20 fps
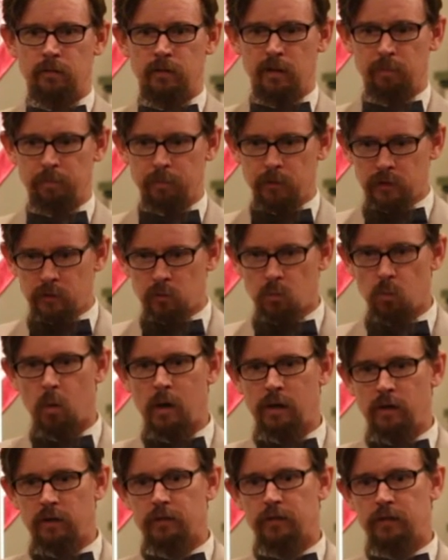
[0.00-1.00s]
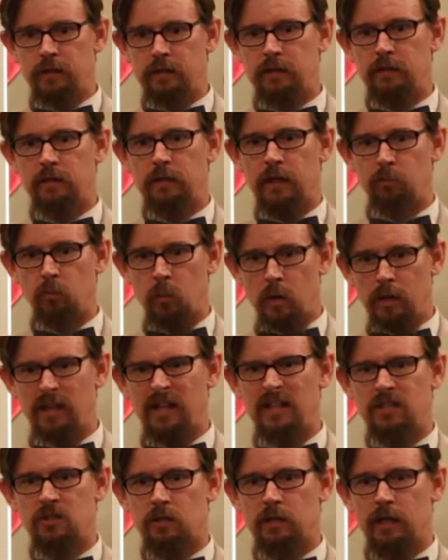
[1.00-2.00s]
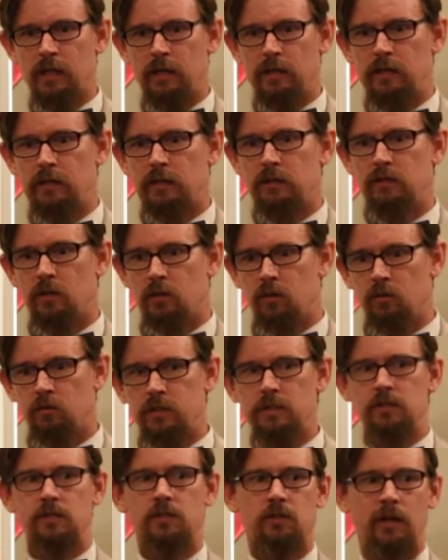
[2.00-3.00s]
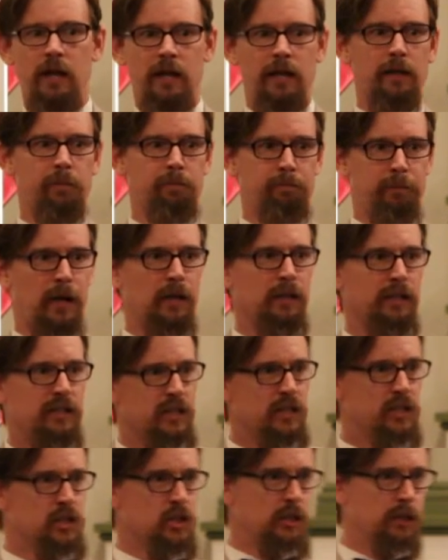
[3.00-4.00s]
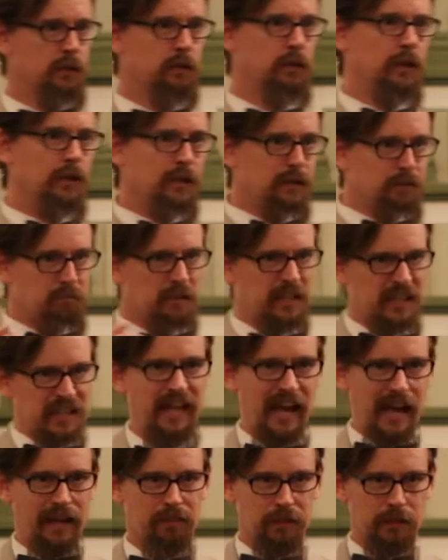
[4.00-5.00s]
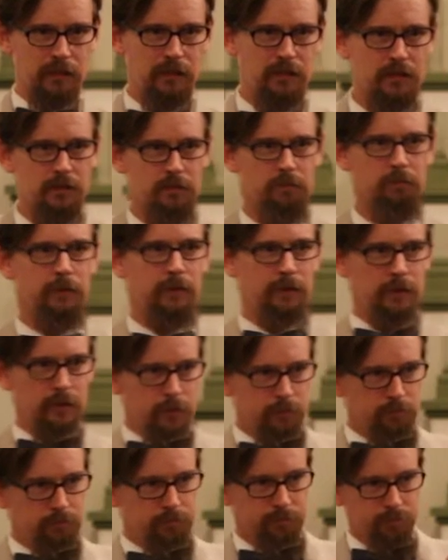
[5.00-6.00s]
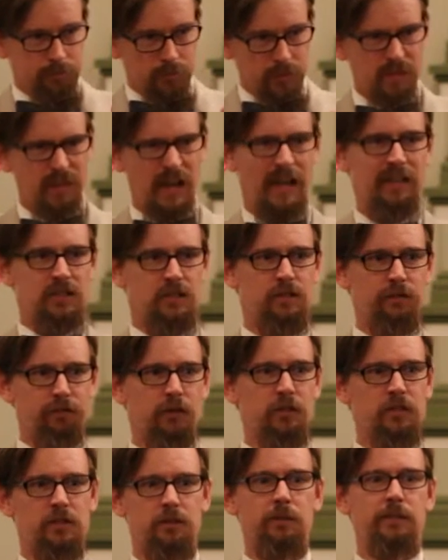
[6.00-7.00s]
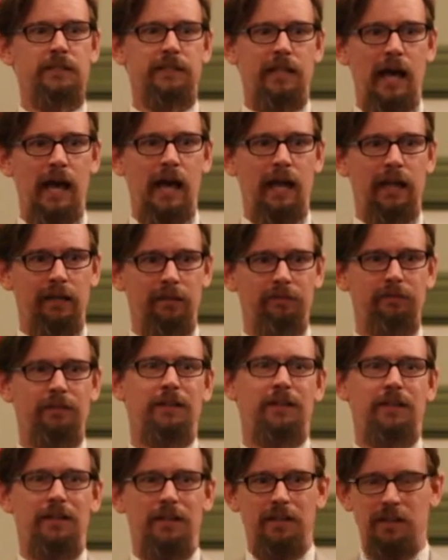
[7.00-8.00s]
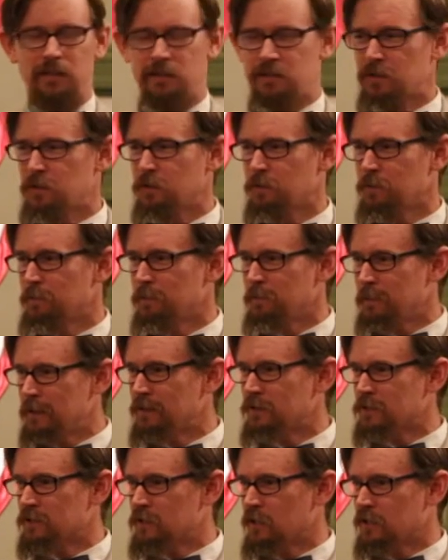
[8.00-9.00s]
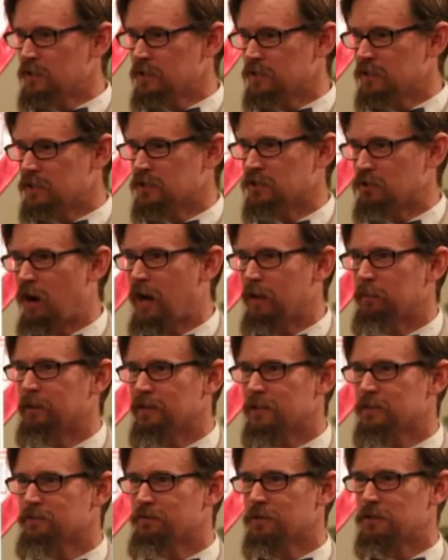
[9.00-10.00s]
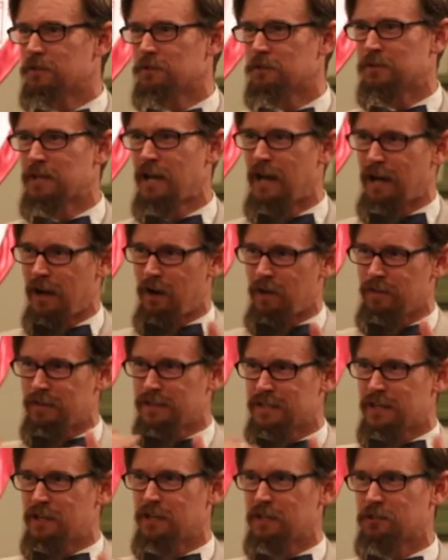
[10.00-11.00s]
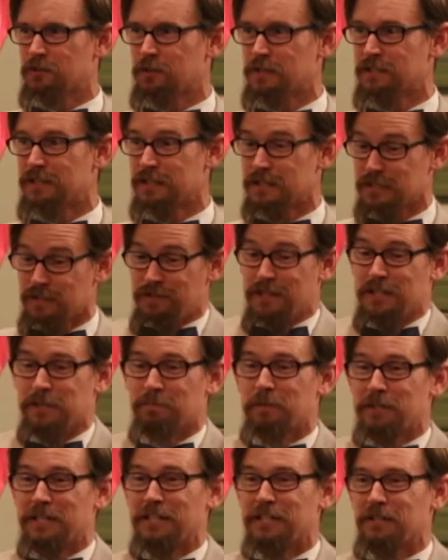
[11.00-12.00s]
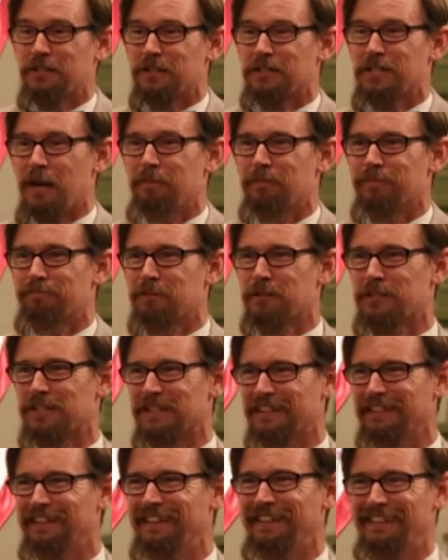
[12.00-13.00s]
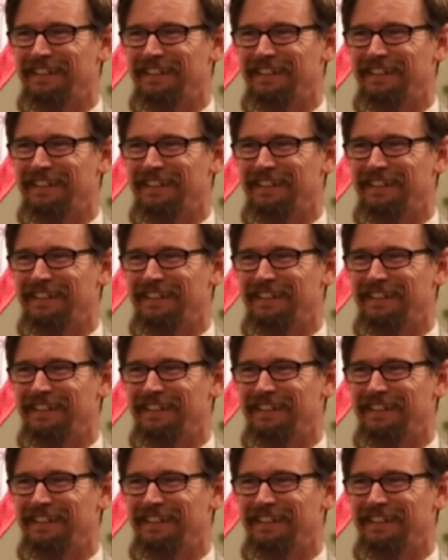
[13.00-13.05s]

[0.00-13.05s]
a pretty wealthy, well-educated, aristocratic politician in Athens. That's the virtuous guy. And so Meno starts describing this virtuous guy, all these characteristics of this particular type of person.